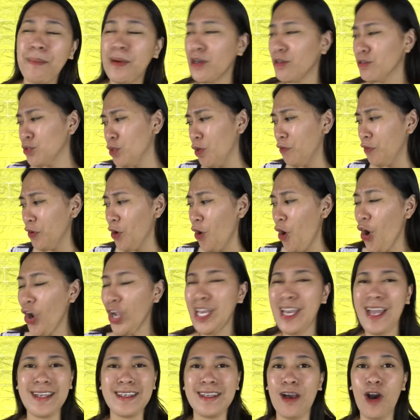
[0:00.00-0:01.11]
Pero so far, okay
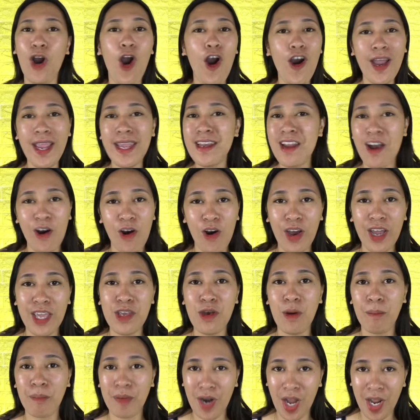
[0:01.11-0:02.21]
lang na okay na okay
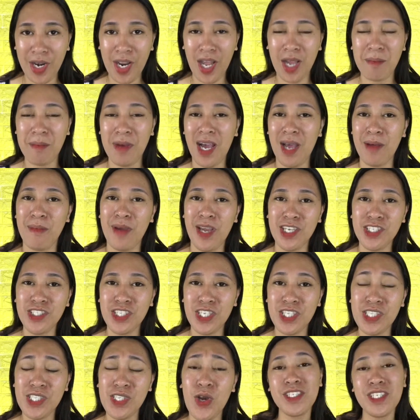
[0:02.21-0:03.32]
yung product, mga
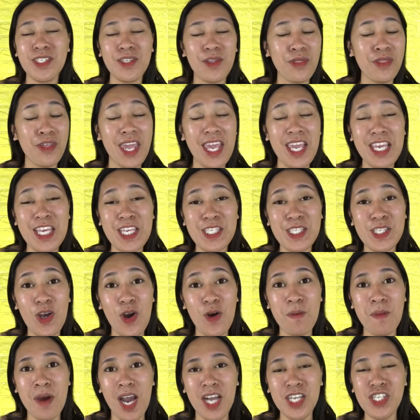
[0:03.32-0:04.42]
beshies. So, thank you
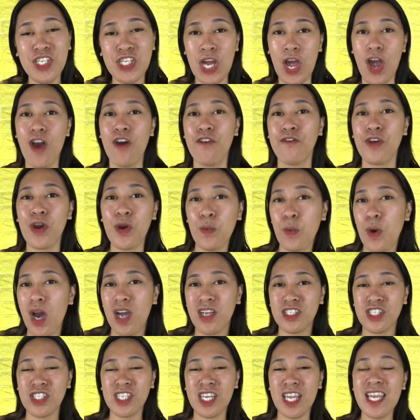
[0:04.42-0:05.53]
so much for
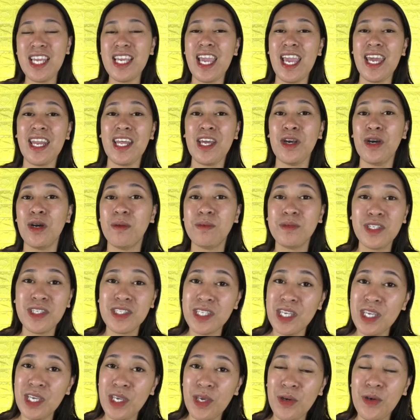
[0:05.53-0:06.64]
watching and I hope to
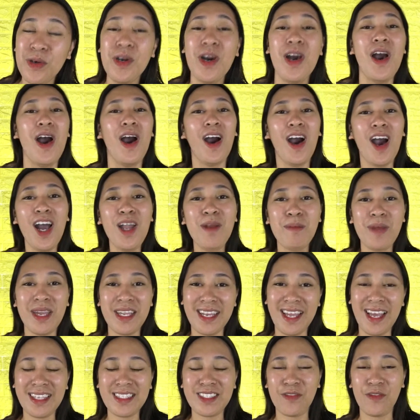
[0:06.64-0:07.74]
see you on my
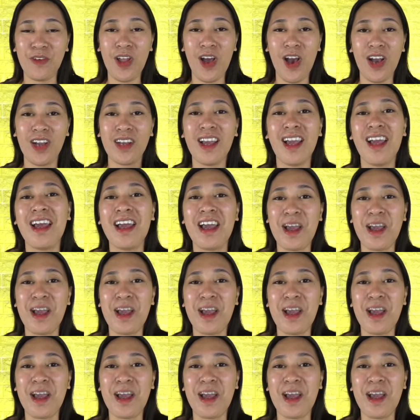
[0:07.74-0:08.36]
next vlog.